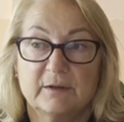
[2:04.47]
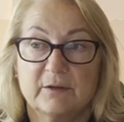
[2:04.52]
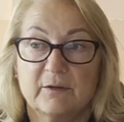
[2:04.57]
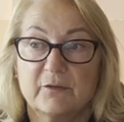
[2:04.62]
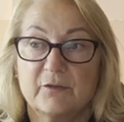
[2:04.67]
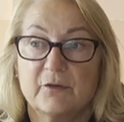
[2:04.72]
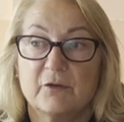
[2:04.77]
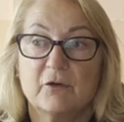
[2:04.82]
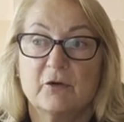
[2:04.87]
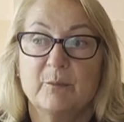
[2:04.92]

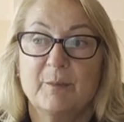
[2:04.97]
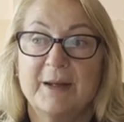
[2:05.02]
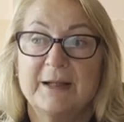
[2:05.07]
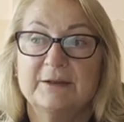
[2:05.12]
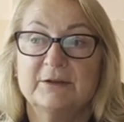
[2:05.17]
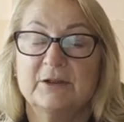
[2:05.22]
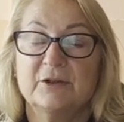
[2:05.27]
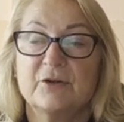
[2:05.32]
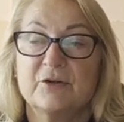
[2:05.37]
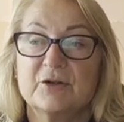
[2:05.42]
the
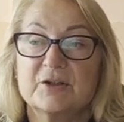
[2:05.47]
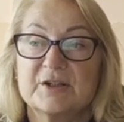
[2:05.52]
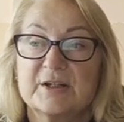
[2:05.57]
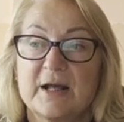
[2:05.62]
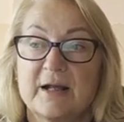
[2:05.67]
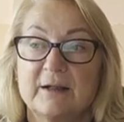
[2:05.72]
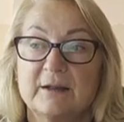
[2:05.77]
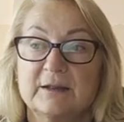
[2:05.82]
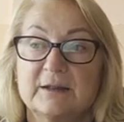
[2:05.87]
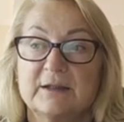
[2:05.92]
augmented
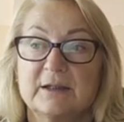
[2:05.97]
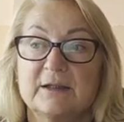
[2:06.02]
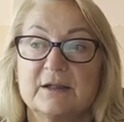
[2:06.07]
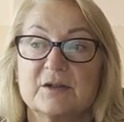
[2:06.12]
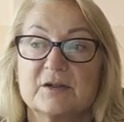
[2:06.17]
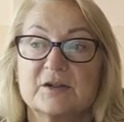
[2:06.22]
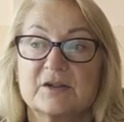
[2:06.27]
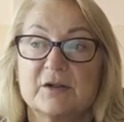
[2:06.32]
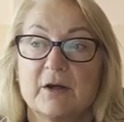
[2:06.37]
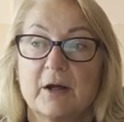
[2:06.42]
reality
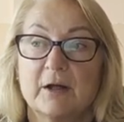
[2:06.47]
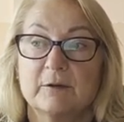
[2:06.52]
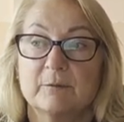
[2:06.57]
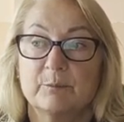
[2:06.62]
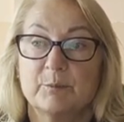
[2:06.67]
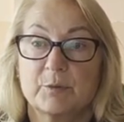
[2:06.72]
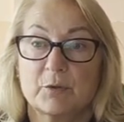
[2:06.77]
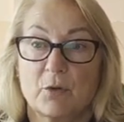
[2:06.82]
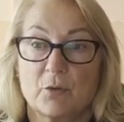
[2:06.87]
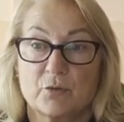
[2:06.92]

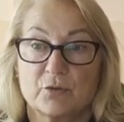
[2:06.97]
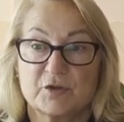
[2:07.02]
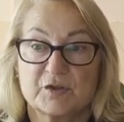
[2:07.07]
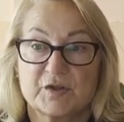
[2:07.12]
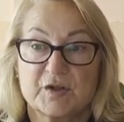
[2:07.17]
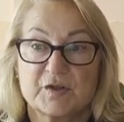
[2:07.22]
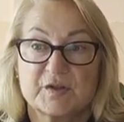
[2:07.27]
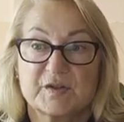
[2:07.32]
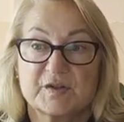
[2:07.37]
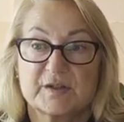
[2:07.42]
design
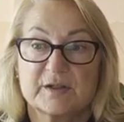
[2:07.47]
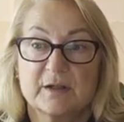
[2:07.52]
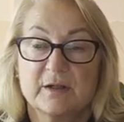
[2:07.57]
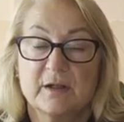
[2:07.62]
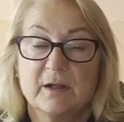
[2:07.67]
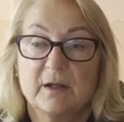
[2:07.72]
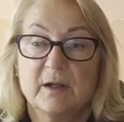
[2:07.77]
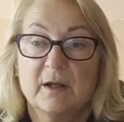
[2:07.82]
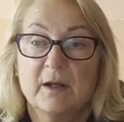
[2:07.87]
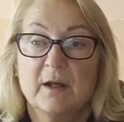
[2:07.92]

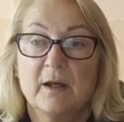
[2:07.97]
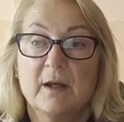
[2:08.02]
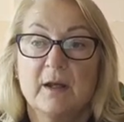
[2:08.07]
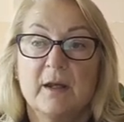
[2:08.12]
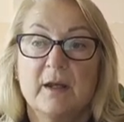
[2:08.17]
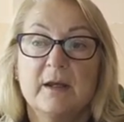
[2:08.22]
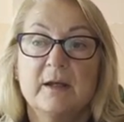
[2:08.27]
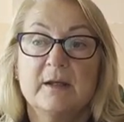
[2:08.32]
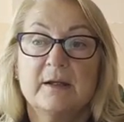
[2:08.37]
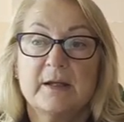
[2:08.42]
process,
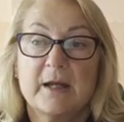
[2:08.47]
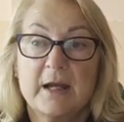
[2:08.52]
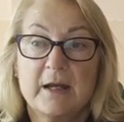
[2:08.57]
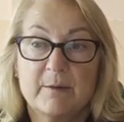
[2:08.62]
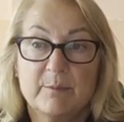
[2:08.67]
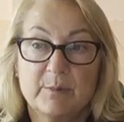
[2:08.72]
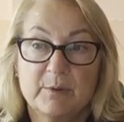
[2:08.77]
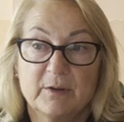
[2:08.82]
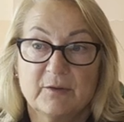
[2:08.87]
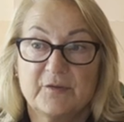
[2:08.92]

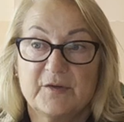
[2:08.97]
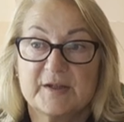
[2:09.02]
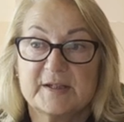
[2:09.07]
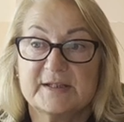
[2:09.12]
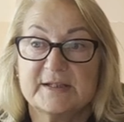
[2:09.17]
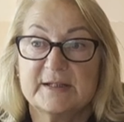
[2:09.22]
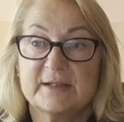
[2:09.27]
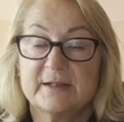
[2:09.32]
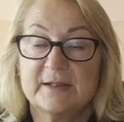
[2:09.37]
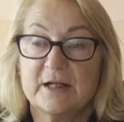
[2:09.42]
enable the
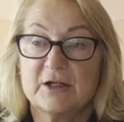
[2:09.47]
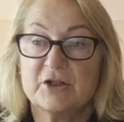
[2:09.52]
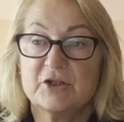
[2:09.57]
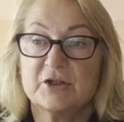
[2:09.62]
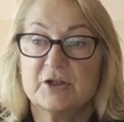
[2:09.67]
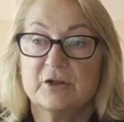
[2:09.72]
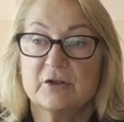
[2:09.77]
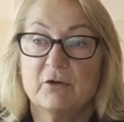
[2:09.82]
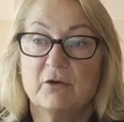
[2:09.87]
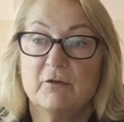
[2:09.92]

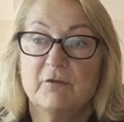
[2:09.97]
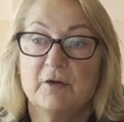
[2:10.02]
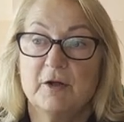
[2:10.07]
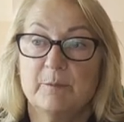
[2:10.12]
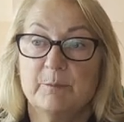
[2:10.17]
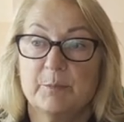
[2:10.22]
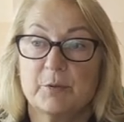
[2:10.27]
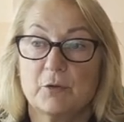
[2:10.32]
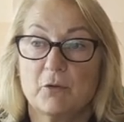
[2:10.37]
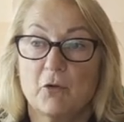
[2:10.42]
selection of
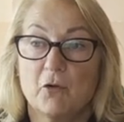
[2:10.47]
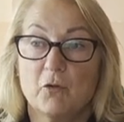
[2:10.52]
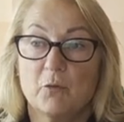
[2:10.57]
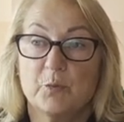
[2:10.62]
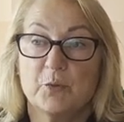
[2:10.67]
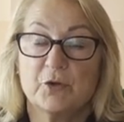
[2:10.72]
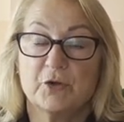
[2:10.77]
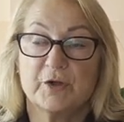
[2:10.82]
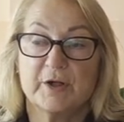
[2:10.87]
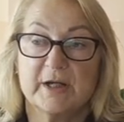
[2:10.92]

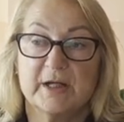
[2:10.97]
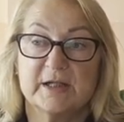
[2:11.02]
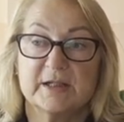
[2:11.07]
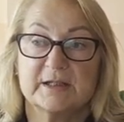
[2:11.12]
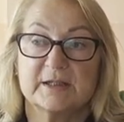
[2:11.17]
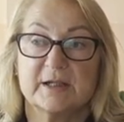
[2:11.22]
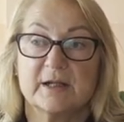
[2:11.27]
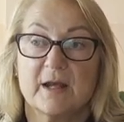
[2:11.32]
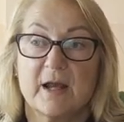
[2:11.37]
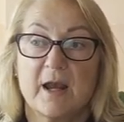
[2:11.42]

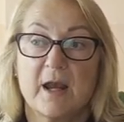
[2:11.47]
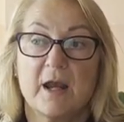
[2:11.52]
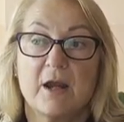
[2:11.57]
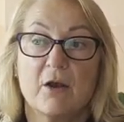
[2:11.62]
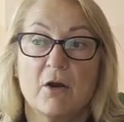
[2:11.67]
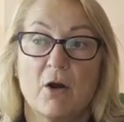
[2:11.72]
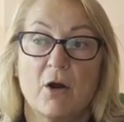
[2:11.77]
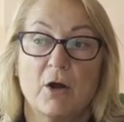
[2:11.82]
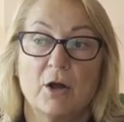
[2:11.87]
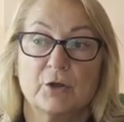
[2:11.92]
appropriate
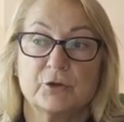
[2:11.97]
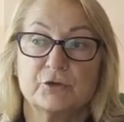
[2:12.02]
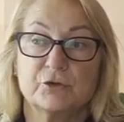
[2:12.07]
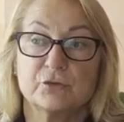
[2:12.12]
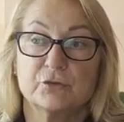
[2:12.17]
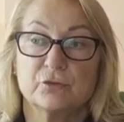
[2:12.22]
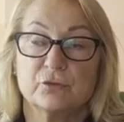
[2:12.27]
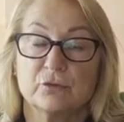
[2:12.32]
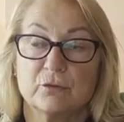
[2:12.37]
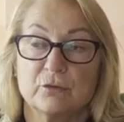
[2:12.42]
AR
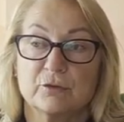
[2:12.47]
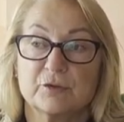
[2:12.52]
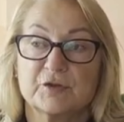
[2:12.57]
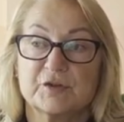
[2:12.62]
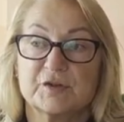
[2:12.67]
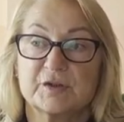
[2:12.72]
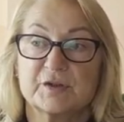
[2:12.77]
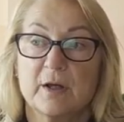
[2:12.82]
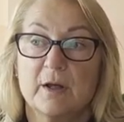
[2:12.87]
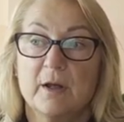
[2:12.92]

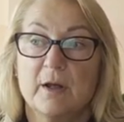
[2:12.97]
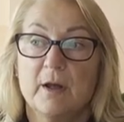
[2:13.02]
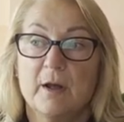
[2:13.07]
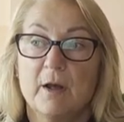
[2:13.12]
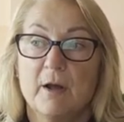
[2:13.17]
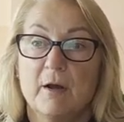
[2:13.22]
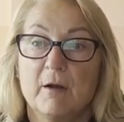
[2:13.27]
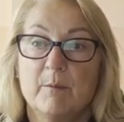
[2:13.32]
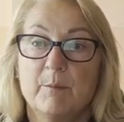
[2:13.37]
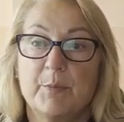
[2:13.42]
tools
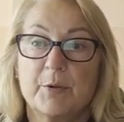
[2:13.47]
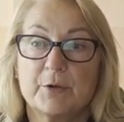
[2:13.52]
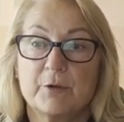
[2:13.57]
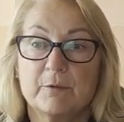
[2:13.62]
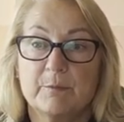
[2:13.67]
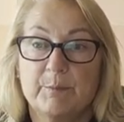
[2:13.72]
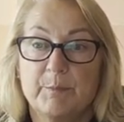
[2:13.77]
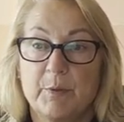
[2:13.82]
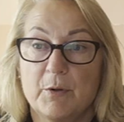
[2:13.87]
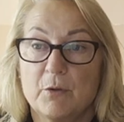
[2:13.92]

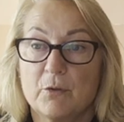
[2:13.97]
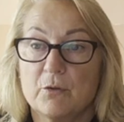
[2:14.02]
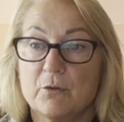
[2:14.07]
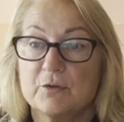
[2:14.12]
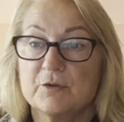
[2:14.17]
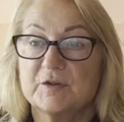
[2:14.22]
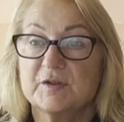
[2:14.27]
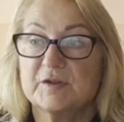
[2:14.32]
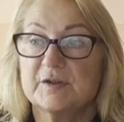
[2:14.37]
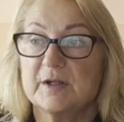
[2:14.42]

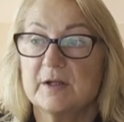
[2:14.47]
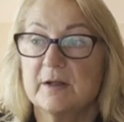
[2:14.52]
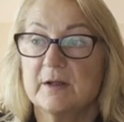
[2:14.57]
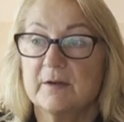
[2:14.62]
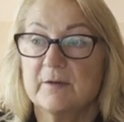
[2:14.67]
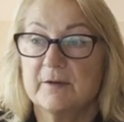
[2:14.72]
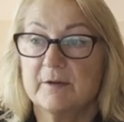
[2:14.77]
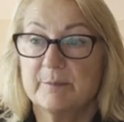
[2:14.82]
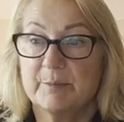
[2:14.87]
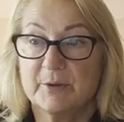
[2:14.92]
proposed
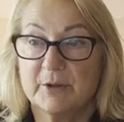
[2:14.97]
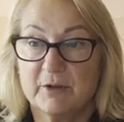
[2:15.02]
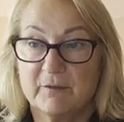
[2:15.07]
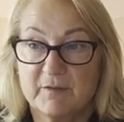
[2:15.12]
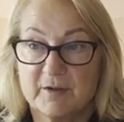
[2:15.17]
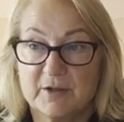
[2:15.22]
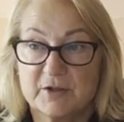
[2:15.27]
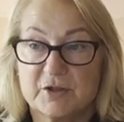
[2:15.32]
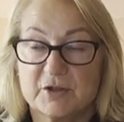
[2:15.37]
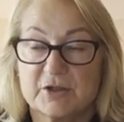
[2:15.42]
in the
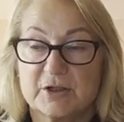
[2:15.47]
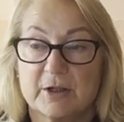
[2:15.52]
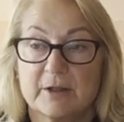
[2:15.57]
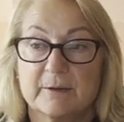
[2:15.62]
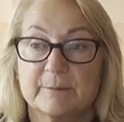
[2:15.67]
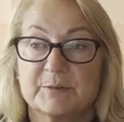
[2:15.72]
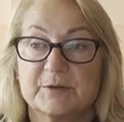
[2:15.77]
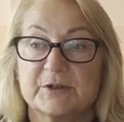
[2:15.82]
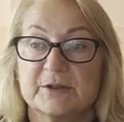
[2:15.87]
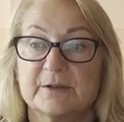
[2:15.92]
previous
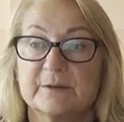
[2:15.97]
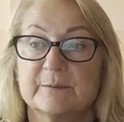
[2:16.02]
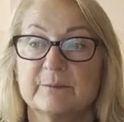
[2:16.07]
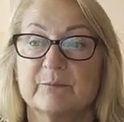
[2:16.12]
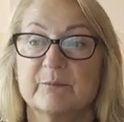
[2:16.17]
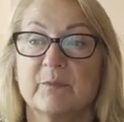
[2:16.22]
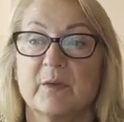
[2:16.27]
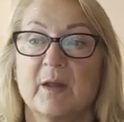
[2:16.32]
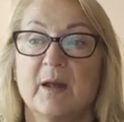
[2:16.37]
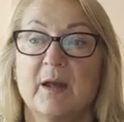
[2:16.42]
chapter,
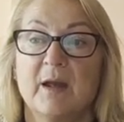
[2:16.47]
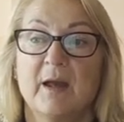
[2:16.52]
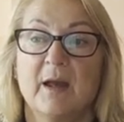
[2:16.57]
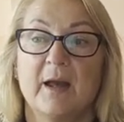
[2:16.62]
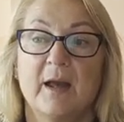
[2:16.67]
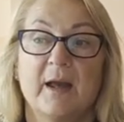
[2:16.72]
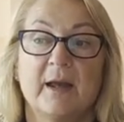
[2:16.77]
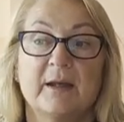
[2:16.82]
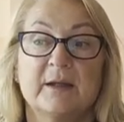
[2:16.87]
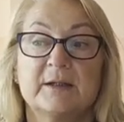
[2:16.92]

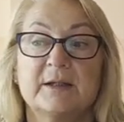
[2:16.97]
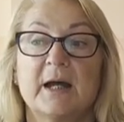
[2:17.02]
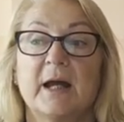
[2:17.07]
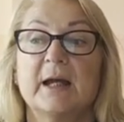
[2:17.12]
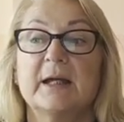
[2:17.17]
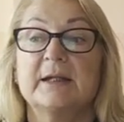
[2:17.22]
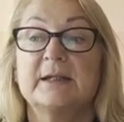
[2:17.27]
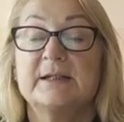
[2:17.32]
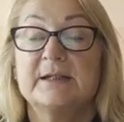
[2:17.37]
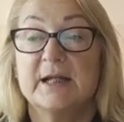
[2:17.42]
and
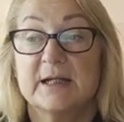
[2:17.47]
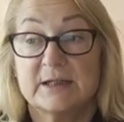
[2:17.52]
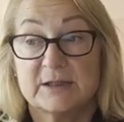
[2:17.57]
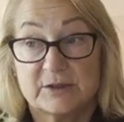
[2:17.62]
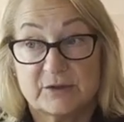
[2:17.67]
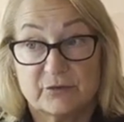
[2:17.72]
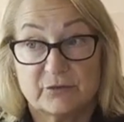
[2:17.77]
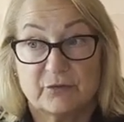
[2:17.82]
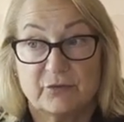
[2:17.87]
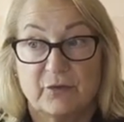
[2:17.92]

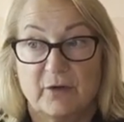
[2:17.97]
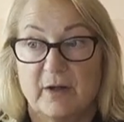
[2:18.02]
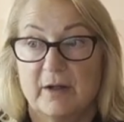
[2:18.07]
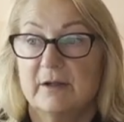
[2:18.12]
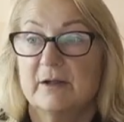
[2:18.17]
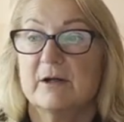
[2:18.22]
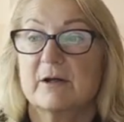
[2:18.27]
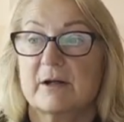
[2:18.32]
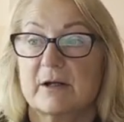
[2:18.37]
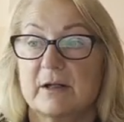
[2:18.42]

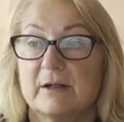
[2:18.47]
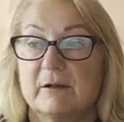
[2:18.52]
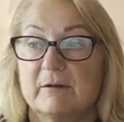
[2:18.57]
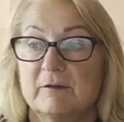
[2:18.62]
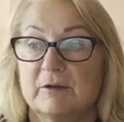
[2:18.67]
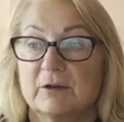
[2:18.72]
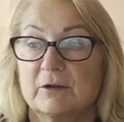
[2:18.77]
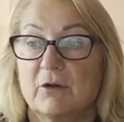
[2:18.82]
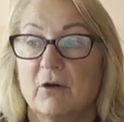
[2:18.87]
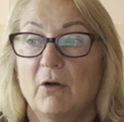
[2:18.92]
identify
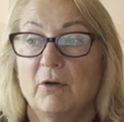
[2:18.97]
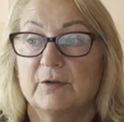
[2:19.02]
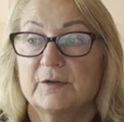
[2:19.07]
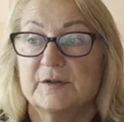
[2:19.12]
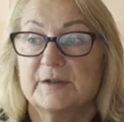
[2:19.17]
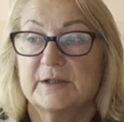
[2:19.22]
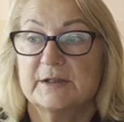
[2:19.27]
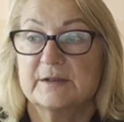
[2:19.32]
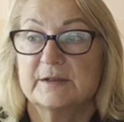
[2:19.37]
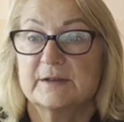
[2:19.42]
relevant
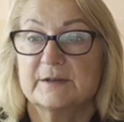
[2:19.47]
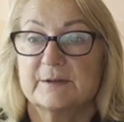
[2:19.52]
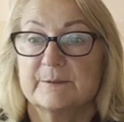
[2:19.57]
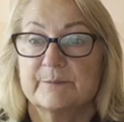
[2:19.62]
content.